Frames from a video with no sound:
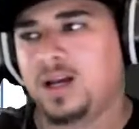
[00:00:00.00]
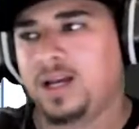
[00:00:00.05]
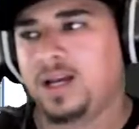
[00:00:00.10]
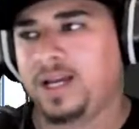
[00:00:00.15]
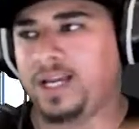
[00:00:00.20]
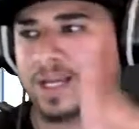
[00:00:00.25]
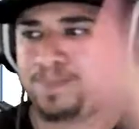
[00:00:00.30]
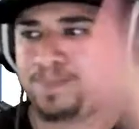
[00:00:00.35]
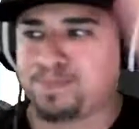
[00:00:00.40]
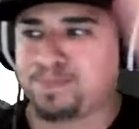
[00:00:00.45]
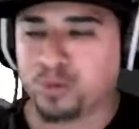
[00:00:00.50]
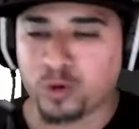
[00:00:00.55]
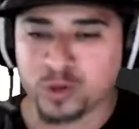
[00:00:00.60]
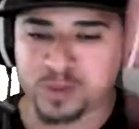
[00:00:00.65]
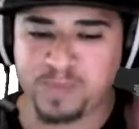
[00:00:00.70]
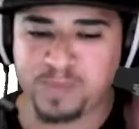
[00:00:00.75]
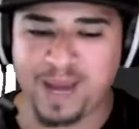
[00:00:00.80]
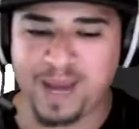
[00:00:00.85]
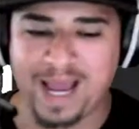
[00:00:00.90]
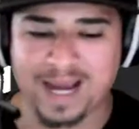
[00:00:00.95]
It pulls
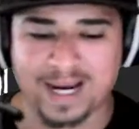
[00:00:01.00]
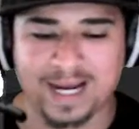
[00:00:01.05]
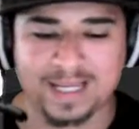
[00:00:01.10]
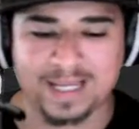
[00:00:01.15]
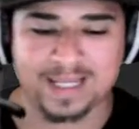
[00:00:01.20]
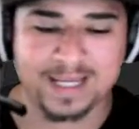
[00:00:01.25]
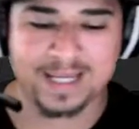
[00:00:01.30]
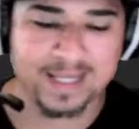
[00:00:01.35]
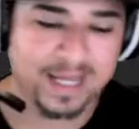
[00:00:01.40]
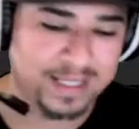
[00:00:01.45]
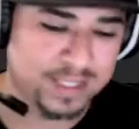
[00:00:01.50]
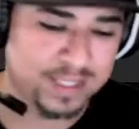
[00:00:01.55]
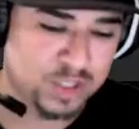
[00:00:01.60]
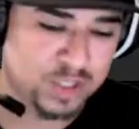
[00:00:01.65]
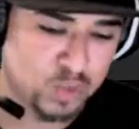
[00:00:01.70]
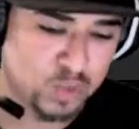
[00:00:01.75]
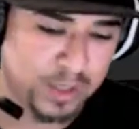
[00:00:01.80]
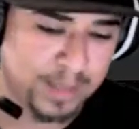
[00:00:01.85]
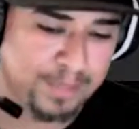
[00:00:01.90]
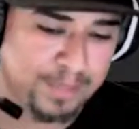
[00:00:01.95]
back at the
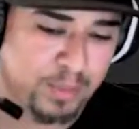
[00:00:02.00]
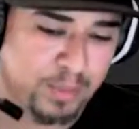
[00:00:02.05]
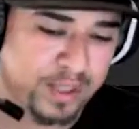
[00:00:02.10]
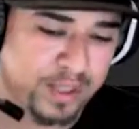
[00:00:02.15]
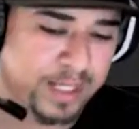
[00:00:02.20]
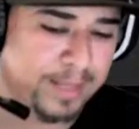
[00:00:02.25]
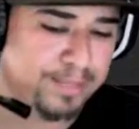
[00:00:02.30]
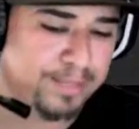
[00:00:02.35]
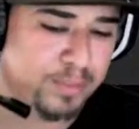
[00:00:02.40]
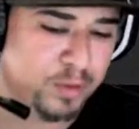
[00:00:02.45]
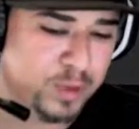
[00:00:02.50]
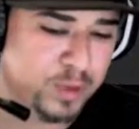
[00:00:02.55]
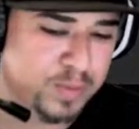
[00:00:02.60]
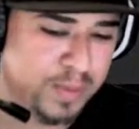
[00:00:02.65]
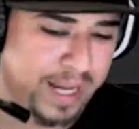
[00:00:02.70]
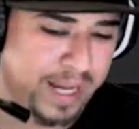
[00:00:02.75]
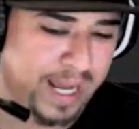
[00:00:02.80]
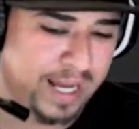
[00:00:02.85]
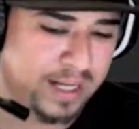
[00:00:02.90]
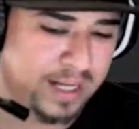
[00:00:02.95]
swing point. It pulls
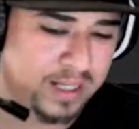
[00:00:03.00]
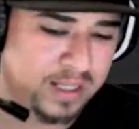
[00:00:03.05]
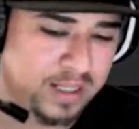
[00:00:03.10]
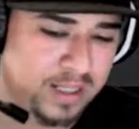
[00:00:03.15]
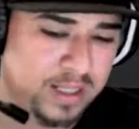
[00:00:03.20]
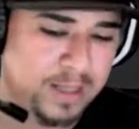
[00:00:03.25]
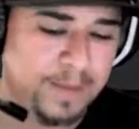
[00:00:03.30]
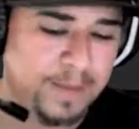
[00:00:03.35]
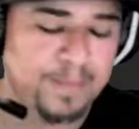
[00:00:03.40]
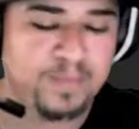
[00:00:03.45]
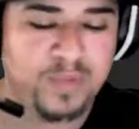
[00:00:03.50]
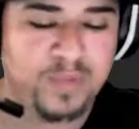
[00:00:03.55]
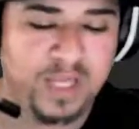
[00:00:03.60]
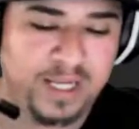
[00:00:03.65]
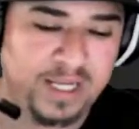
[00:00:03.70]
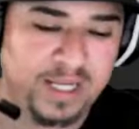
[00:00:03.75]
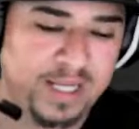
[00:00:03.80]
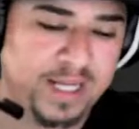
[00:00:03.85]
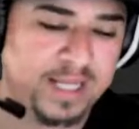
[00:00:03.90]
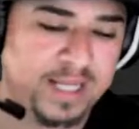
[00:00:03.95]
back, then
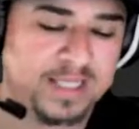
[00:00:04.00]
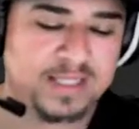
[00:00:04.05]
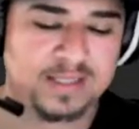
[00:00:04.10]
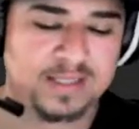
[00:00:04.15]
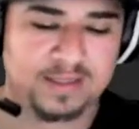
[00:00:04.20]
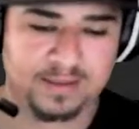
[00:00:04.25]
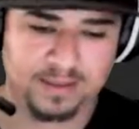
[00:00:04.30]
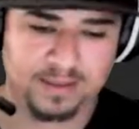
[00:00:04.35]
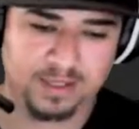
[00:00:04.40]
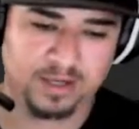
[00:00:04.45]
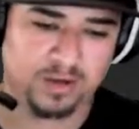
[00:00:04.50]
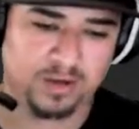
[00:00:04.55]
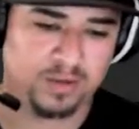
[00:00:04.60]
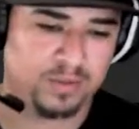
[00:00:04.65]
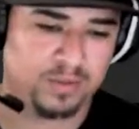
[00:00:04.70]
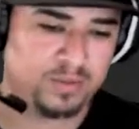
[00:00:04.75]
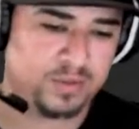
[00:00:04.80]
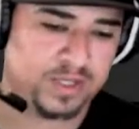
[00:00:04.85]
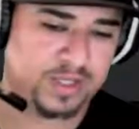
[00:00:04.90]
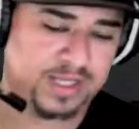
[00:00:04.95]
it hits
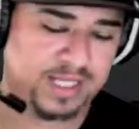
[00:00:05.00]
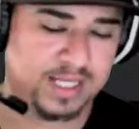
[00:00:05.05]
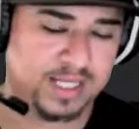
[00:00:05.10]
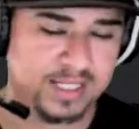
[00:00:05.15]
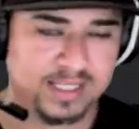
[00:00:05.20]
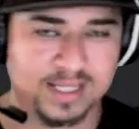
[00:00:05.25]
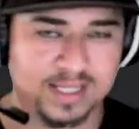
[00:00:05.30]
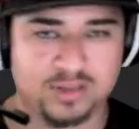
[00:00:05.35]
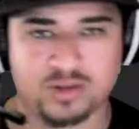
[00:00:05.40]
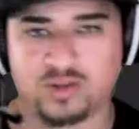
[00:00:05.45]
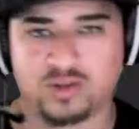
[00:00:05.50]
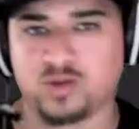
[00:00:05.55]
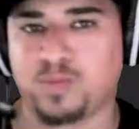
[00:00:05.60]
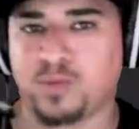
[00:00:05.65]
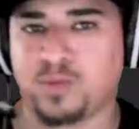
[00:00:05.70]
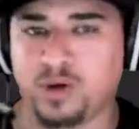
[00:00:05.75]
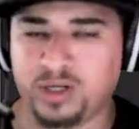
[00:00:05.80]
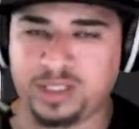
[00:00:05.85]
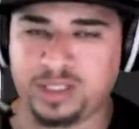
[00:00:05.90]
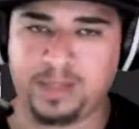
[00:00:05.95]
resistance or
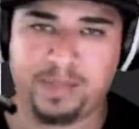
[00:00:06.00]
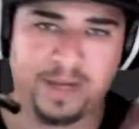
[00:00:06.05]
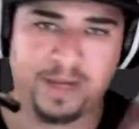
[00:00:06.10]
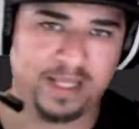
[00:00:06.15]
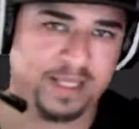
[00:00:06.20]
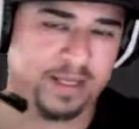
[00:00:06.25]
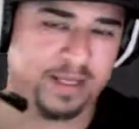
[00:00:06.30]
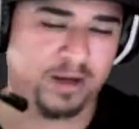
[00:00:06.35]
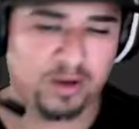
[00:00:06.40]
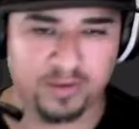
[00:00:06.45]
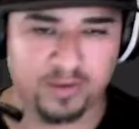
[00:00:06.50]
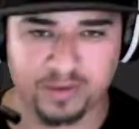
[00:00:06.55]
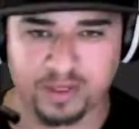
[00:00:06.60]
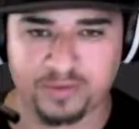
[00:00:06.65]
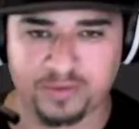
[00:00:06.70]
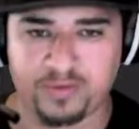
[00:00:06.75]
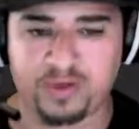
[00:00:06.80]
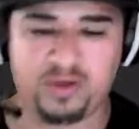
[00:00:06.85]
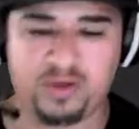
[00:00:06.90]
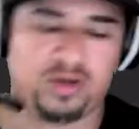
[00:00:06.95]
support, depending on if
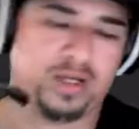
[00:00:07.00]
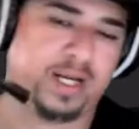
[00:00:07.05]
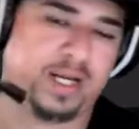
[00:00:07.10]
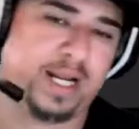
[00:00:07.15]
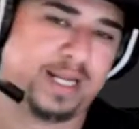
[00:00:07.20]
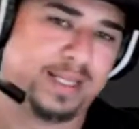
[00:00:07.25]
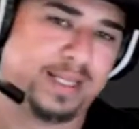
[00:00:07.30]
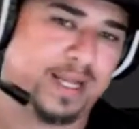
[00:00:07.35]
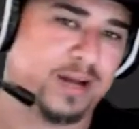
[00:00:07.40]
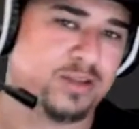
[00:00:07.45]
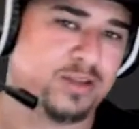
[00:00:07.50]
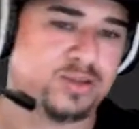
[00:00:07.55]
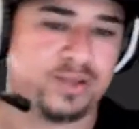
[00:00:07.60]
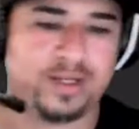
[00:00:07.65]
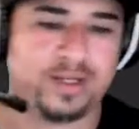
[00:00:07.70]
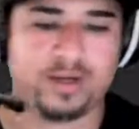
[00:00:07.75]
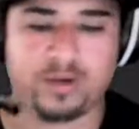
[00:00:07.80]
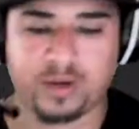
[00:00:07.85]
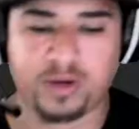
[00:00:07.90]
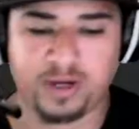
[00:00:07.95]
you're looking at a downtrend
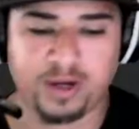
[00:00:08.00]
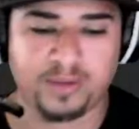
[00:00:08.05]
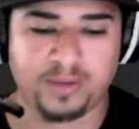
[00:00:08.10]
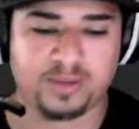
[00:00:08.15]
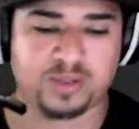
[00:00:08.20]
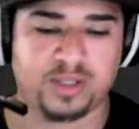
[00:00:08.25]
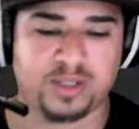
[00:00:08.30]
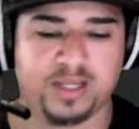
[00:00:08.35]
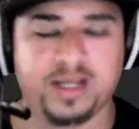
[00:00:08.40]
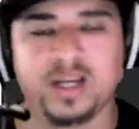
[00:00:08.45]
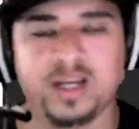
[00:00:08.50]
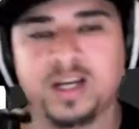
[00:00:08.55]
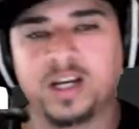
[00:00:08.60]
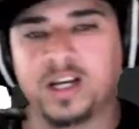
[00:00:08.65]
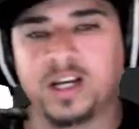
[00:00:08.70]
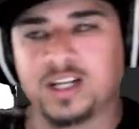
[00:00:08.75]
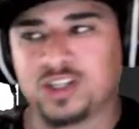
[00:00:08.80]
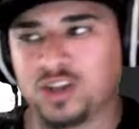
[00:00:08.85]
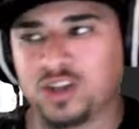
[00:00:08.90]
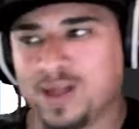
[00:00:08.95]
or an uptrend.
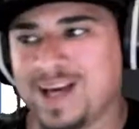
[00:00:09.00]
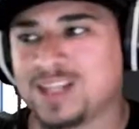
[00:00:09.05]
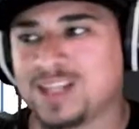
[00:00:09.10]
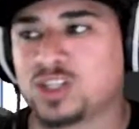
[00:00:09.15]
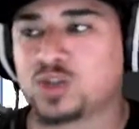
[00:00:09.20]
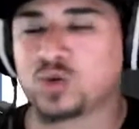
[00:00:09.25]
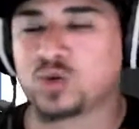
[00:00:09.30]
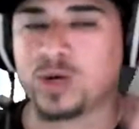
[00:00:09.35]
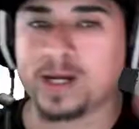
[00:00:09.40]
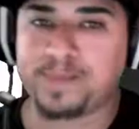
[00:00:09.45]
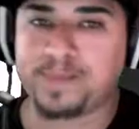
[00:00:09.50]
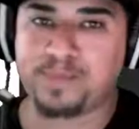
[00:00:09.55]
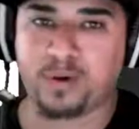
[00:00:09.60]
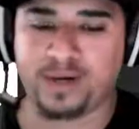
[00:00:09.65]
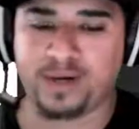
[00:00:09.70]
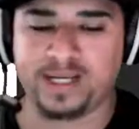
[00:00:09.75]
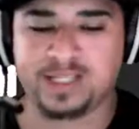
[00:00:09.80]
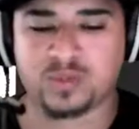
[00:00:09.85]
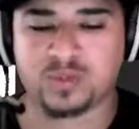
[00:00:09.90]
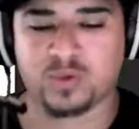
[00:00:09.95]
So that swing point
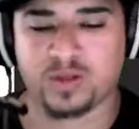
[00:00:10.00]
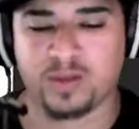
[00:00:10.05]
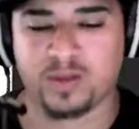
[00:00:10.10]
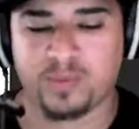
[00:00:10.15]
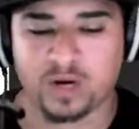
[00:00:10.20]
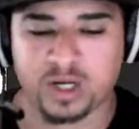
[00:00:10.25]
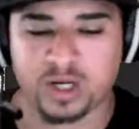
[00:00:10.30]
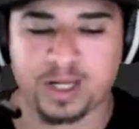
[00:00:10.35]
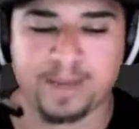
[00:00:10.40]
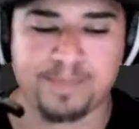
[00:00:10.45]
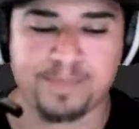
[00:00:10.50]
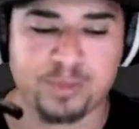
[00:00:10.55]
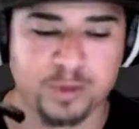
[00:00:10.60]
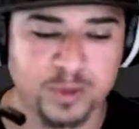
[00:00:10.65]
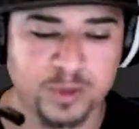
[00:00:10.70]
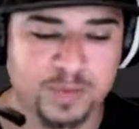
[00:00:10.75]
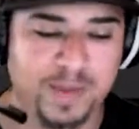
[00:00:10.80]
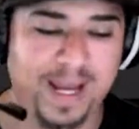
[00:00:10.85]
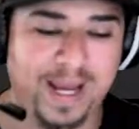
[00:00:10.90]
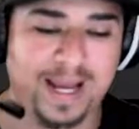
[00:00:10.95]
is where the market pulls
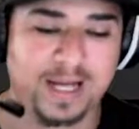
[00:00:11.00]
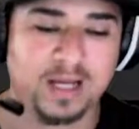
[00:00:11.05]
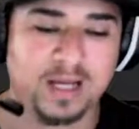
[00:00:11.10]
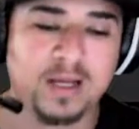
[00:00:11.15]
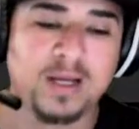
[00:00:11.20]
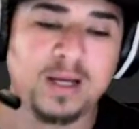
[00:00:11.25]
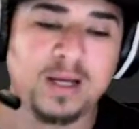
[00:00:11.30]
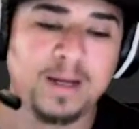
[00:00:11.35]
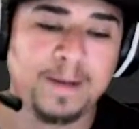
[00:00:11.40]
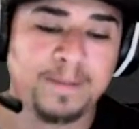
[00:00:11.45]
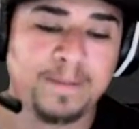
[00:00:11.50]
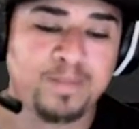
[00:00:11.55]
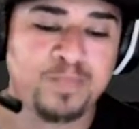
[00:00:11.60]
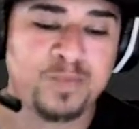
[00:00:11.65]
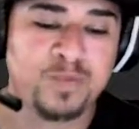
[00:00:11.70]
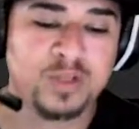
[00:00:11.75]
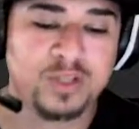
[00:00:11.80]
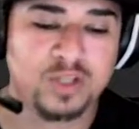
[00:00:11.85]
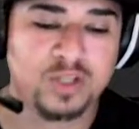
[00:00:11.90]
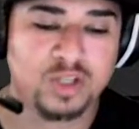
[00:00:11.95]
back.
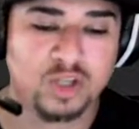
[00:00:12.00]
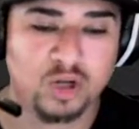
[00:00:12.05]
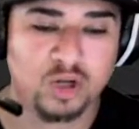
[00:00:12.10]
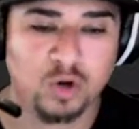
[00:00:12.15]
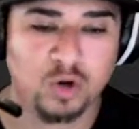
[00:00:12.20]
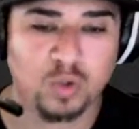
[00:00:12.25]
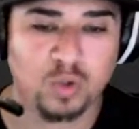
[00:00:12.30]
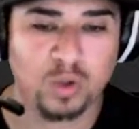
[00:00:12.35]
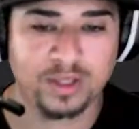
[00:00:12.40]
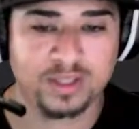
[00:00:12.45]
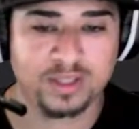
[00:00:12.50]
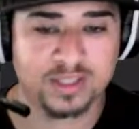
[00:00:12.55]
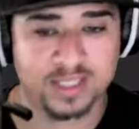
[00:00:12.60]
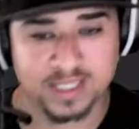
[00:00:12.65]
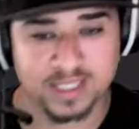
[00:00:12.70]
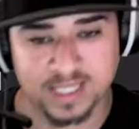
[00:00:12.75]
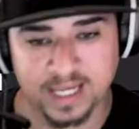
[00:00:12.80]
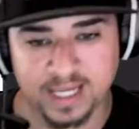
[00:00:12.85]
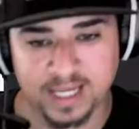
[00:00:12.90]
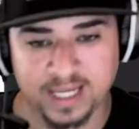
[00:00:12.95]
So what does it
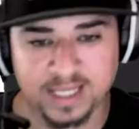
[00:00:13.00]
say?